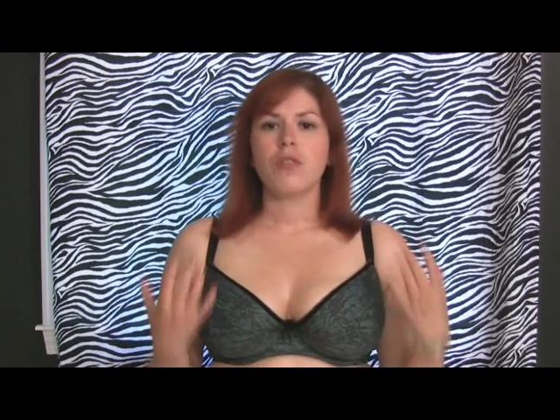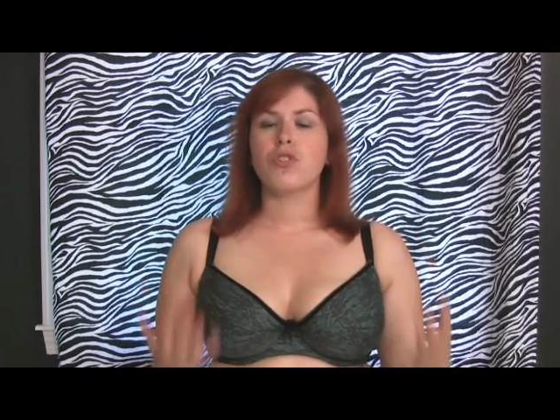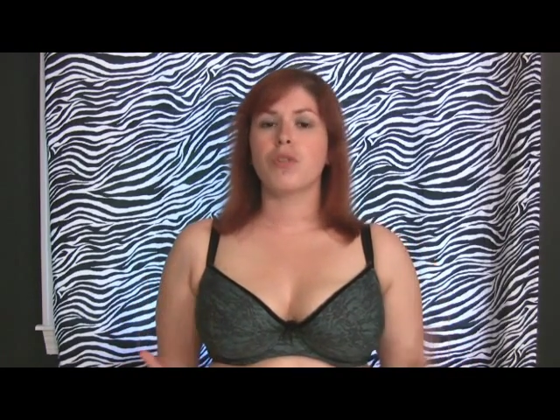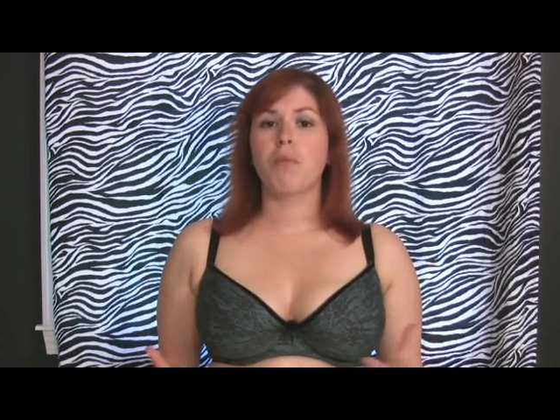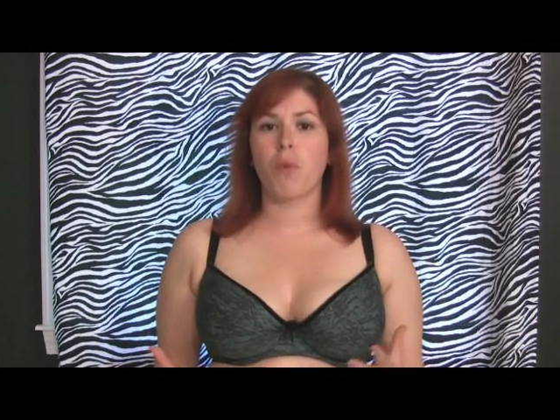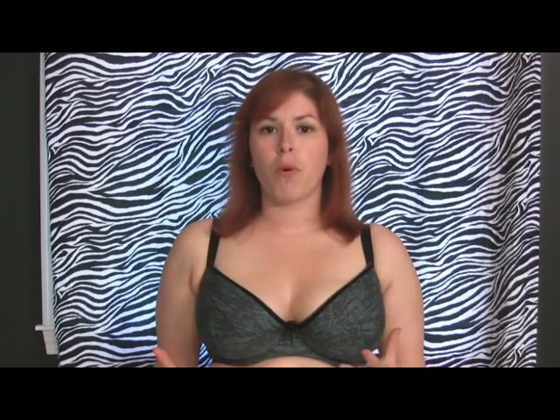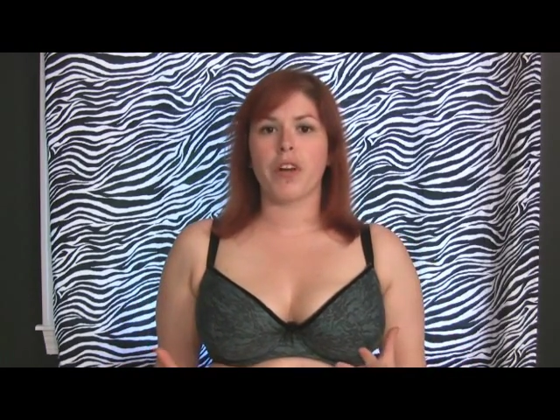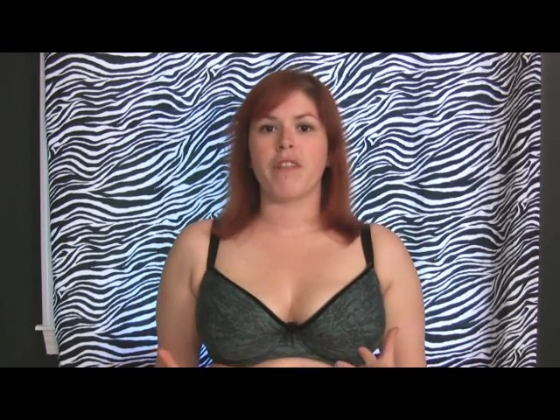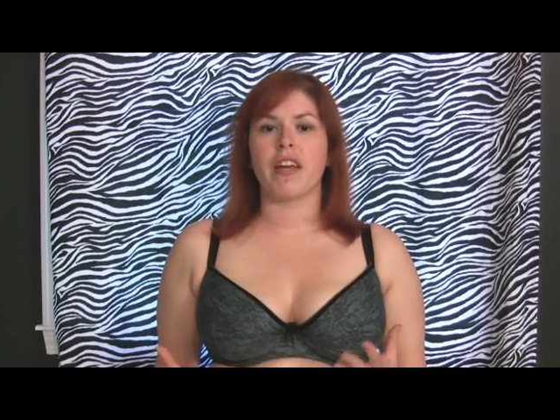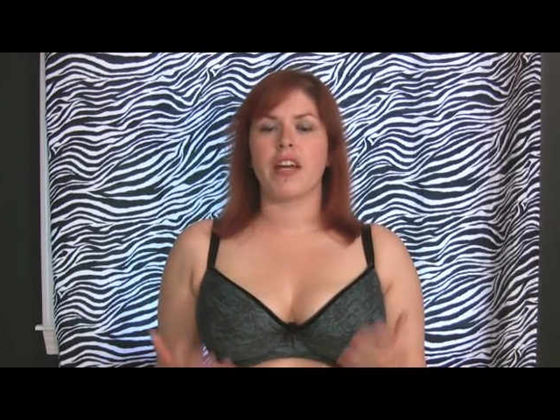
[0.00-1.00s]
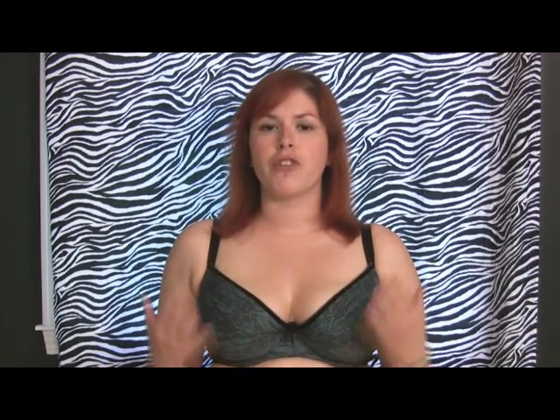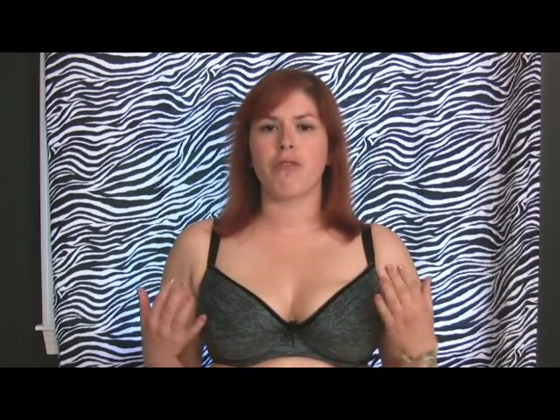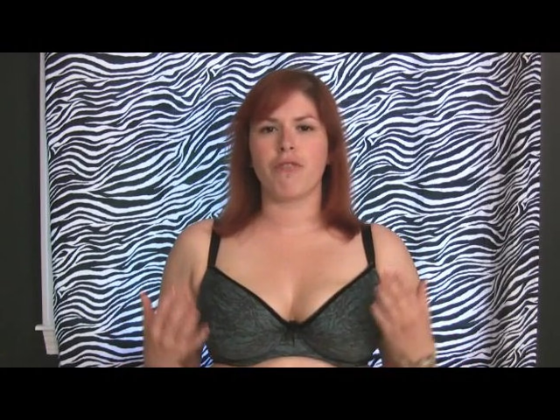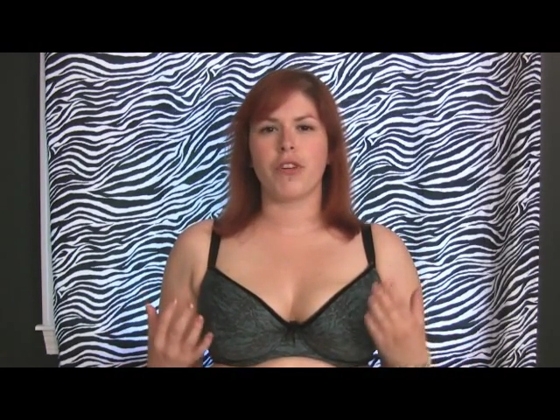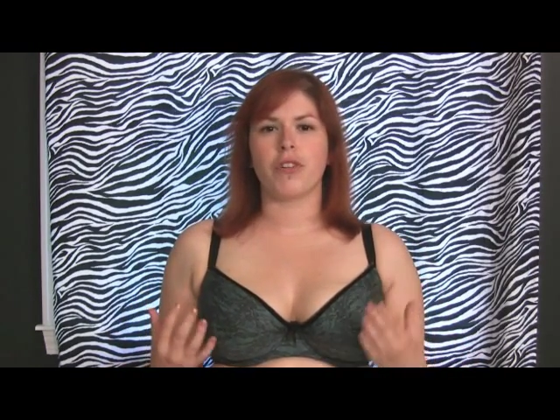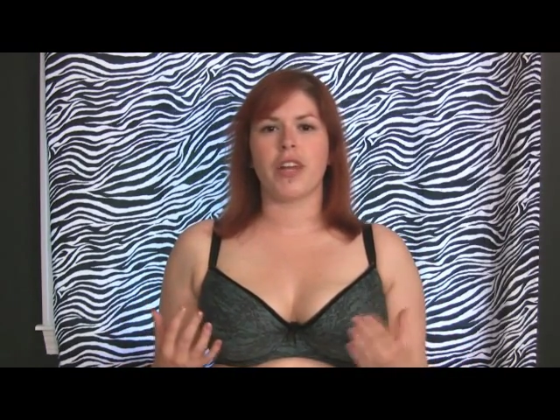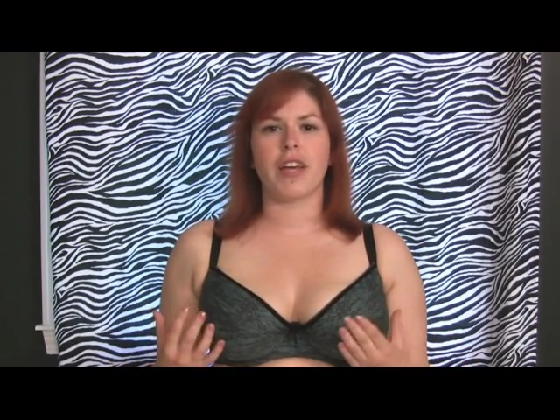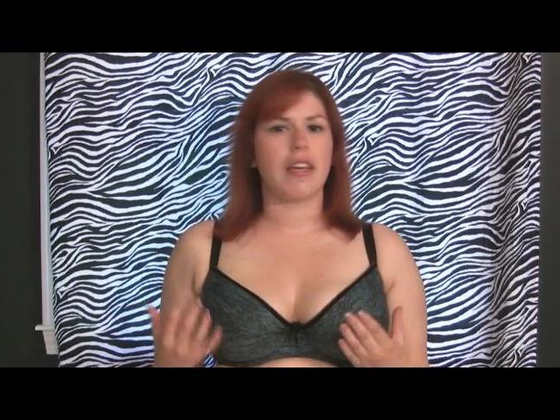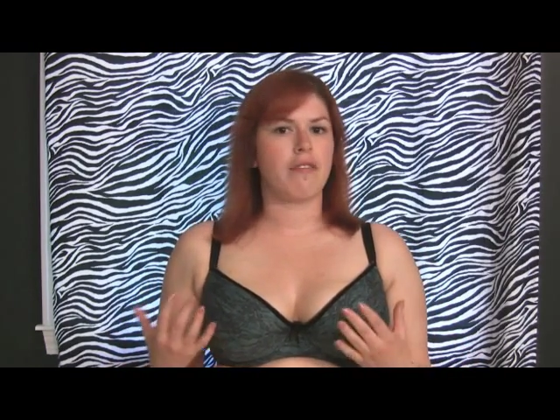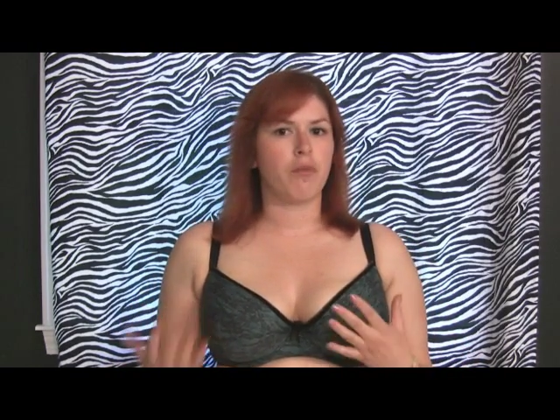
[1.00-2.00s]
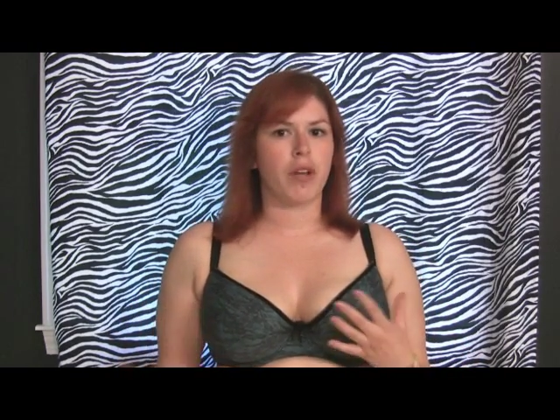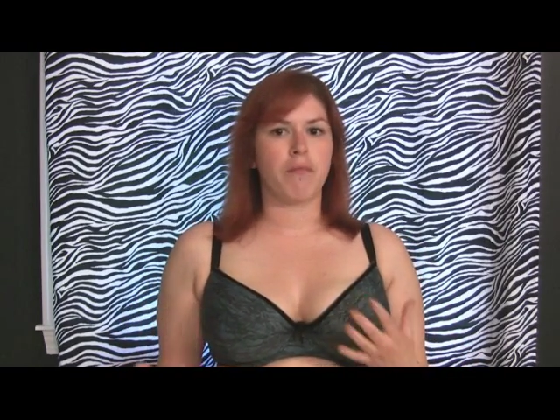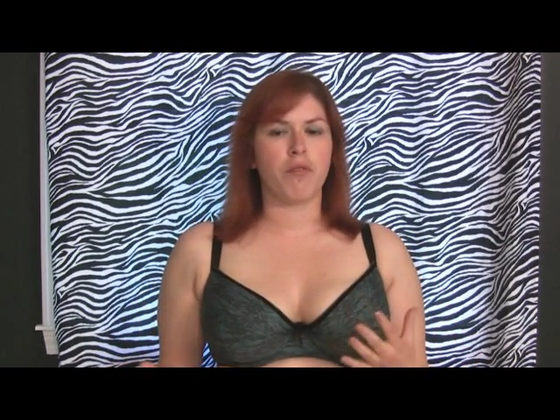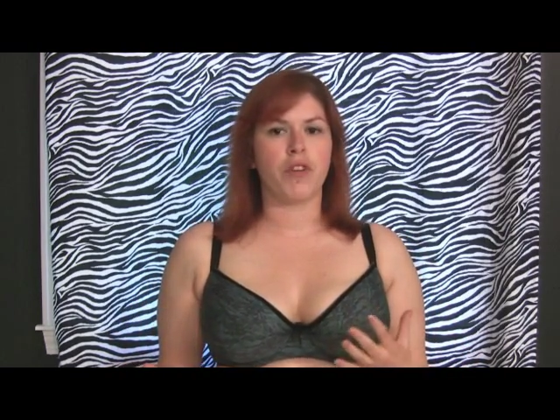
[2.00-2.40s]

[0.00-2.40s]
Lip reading: supportive and I don't feel like even when I'm